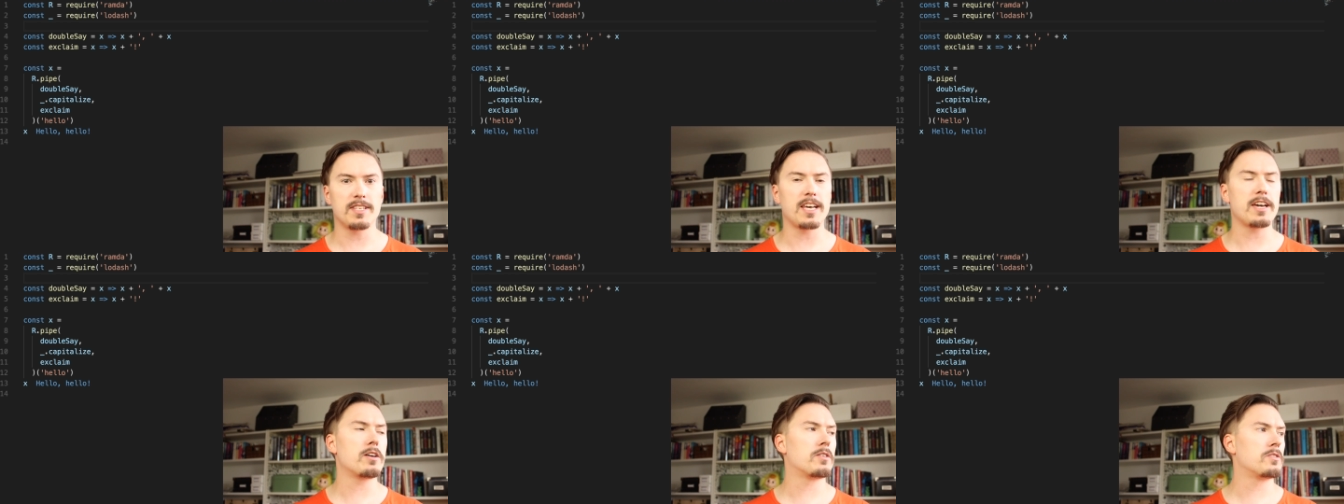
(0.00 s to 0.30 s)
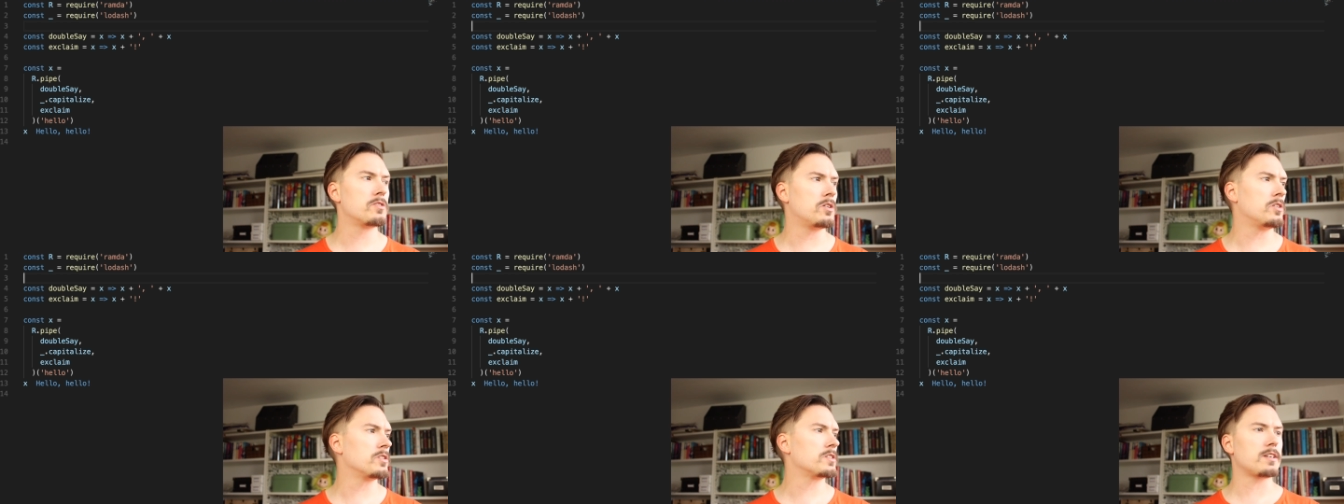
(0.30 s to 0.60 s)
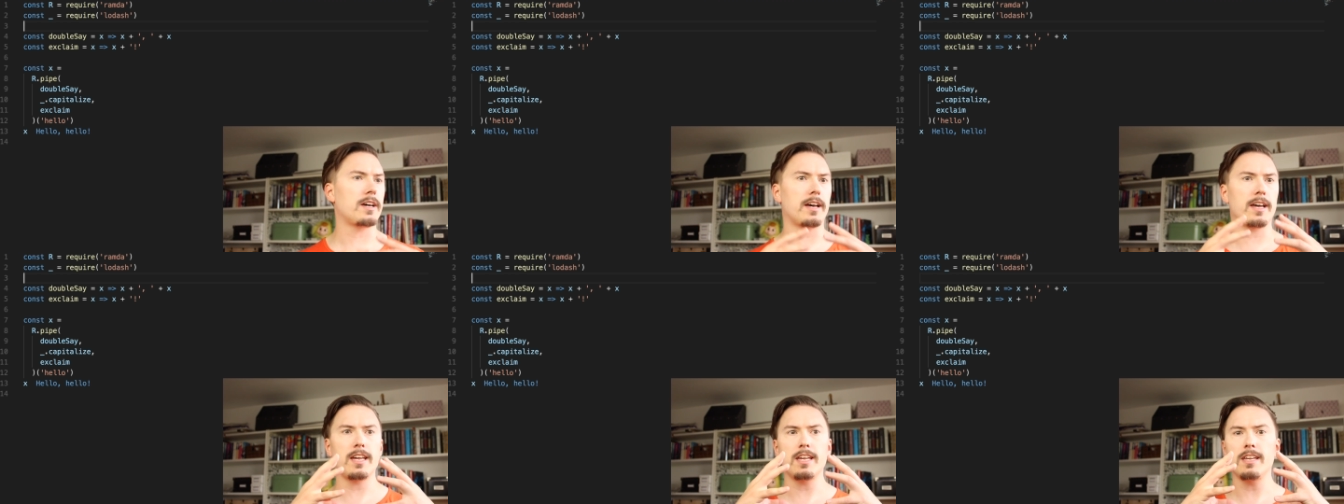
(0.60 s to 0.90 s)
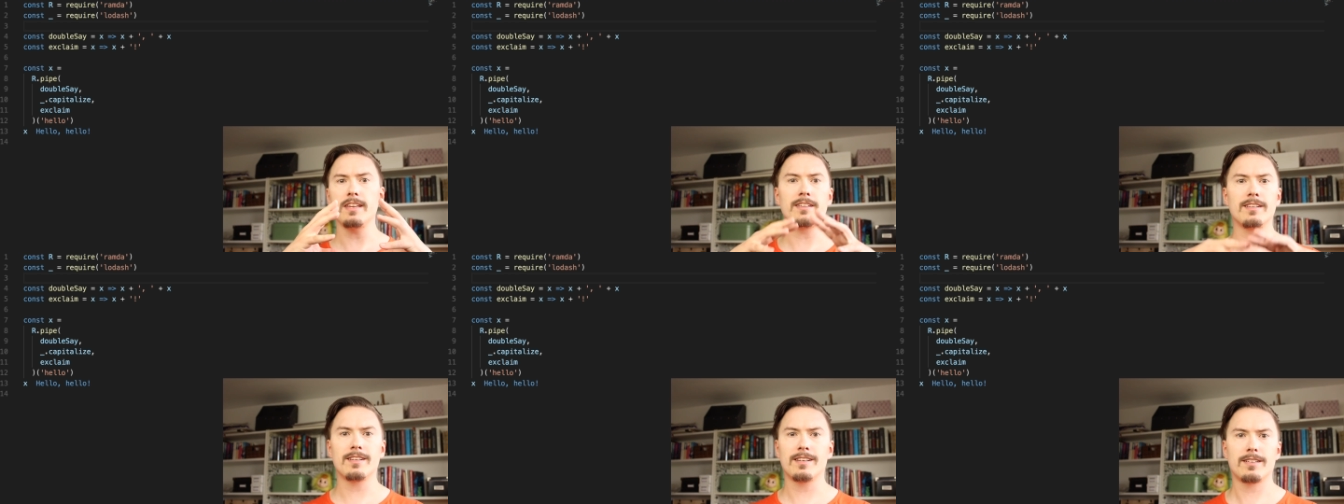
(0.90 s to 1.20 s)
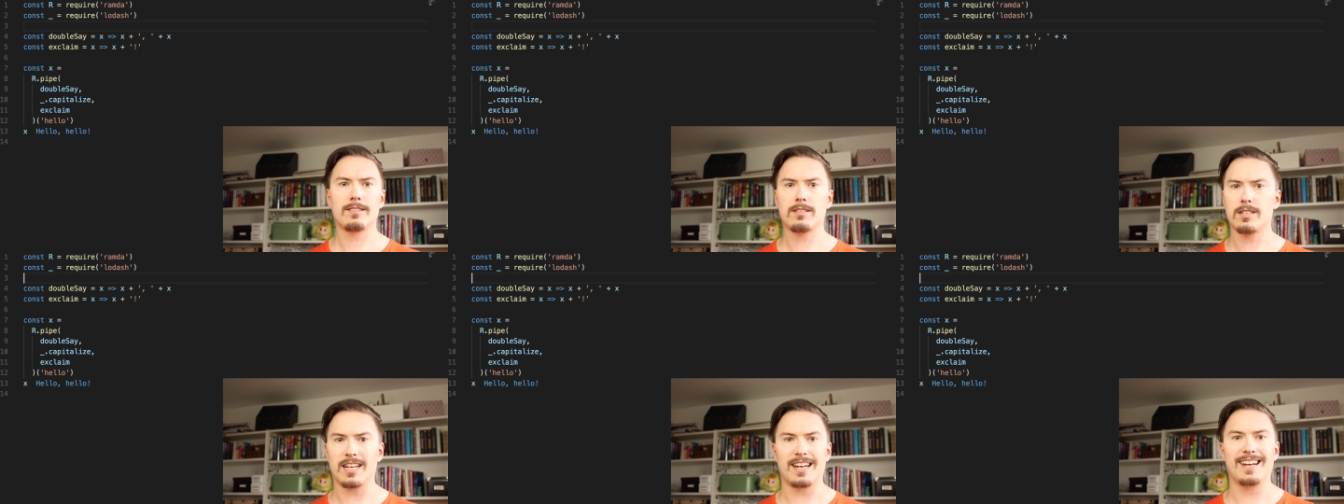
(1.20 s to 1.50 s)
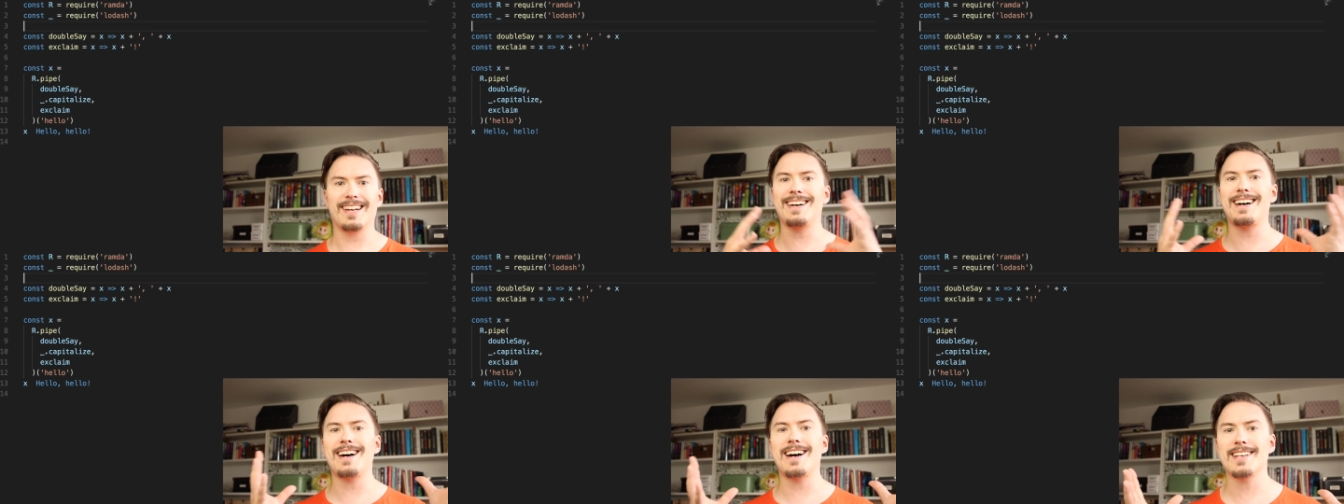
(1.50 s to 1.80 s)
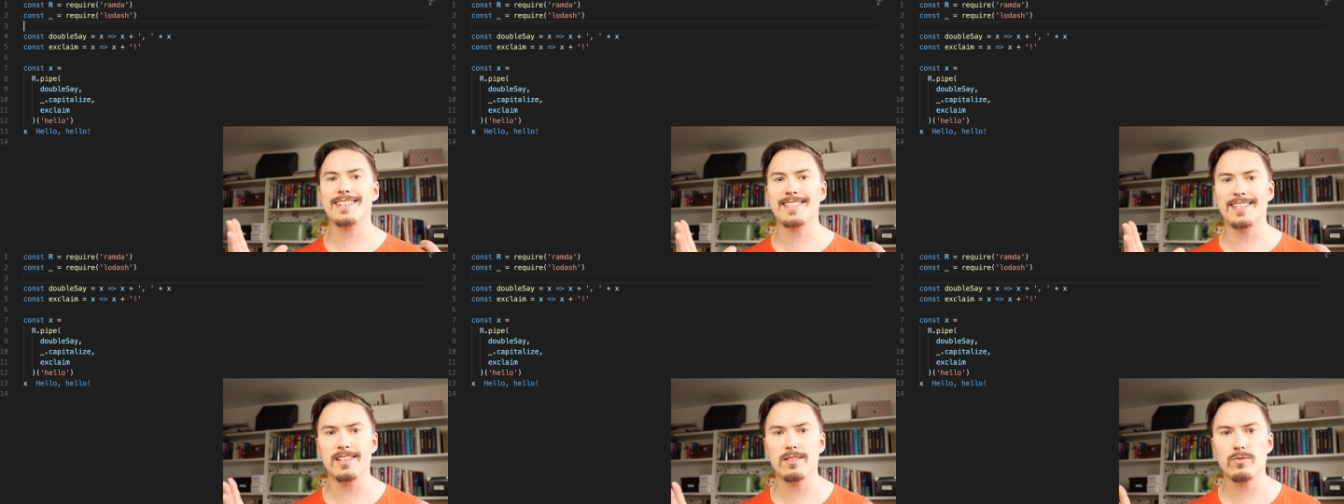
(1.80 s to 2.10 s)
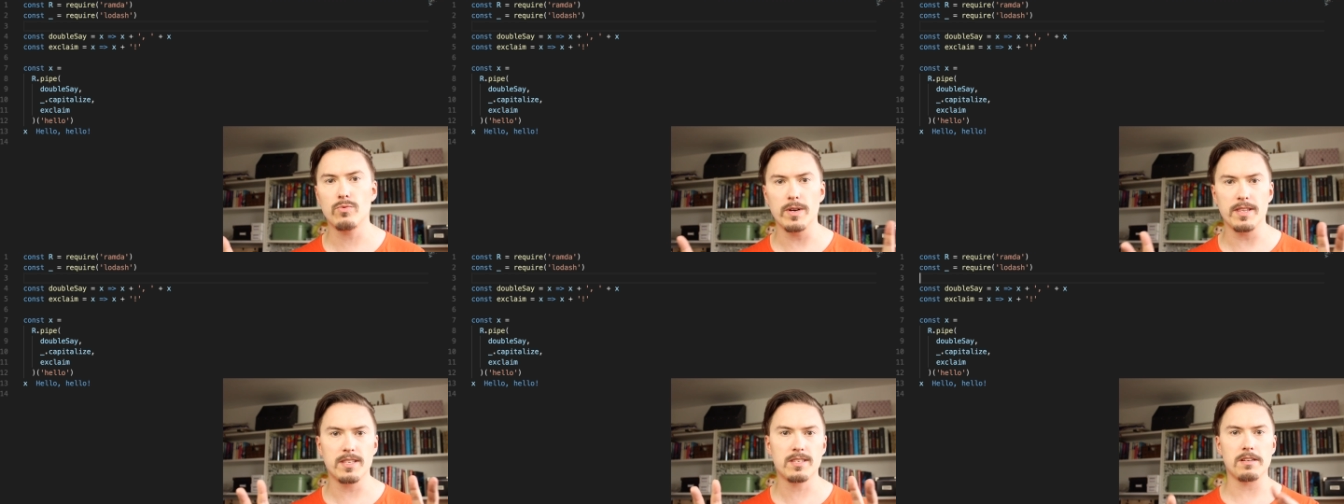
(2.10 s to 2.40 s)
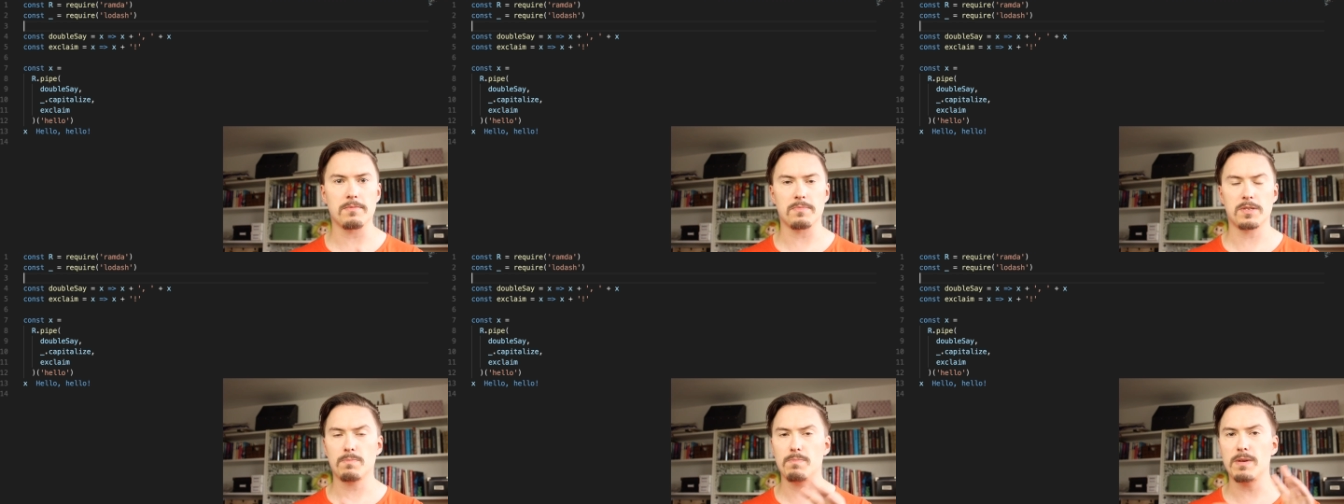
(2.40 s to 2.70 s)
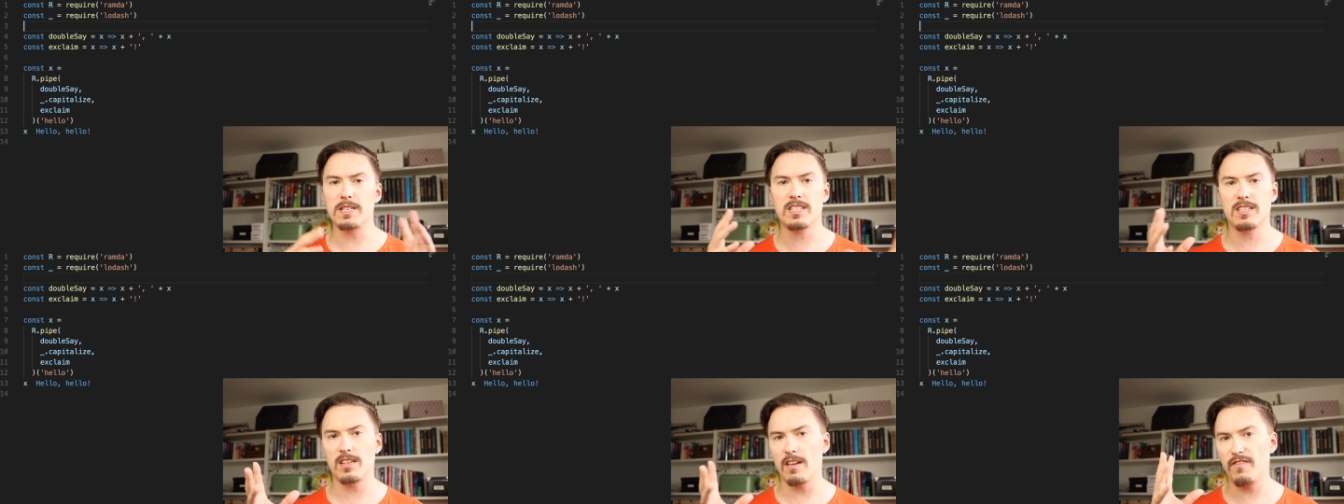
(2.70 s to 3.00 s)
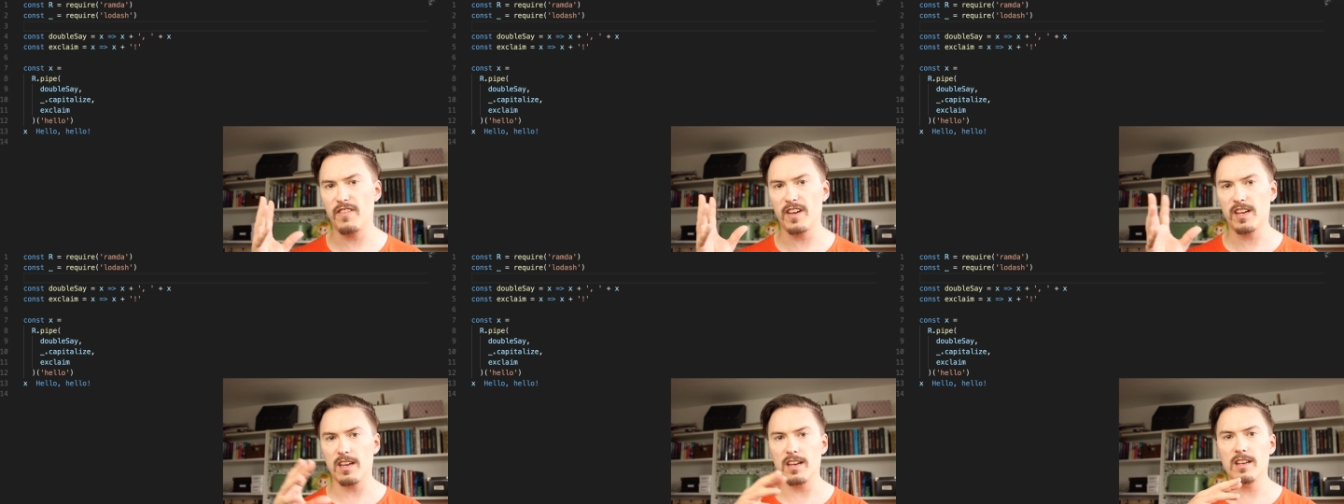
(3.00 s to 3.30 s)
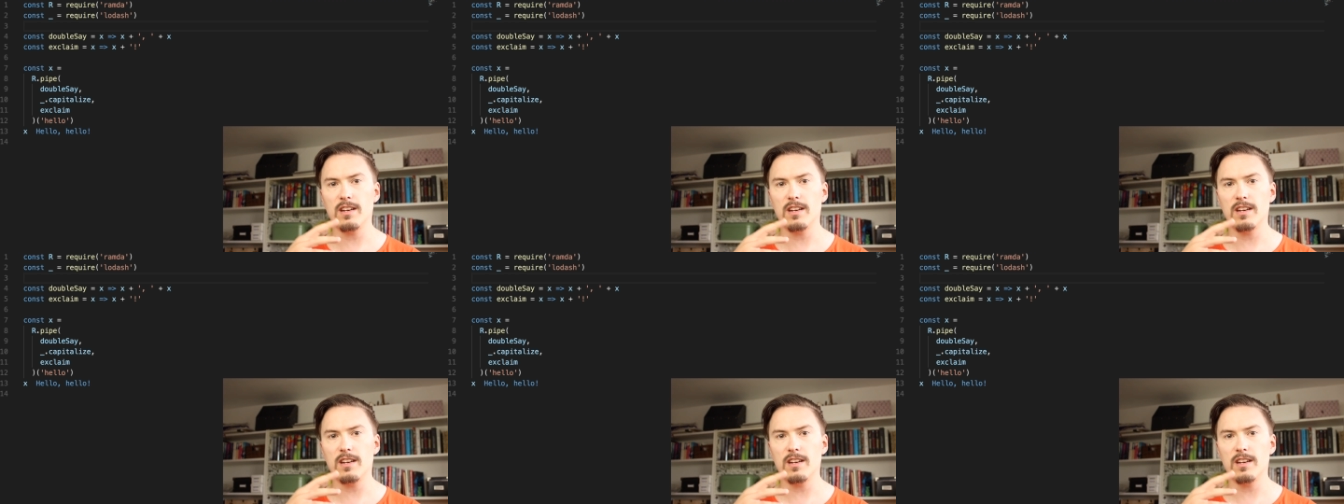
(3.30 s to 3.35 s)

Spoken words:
They are not a classes with some specific